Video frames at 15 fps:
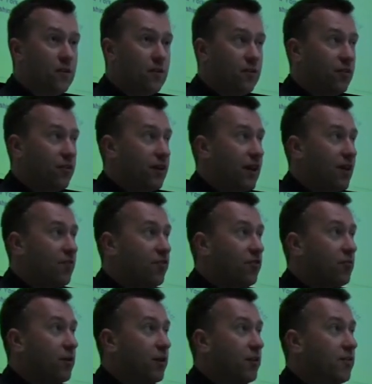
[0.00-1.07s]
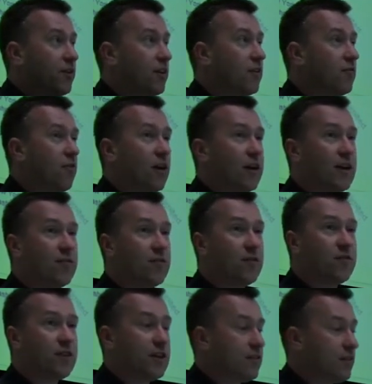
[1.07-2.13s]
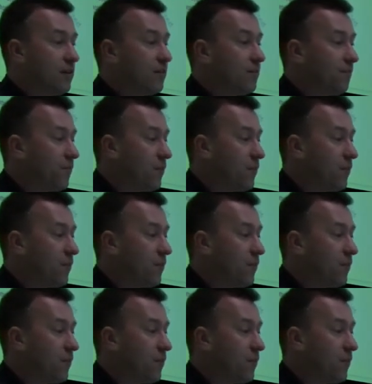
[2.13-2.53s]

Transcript: so they get visibility at the right level of detail.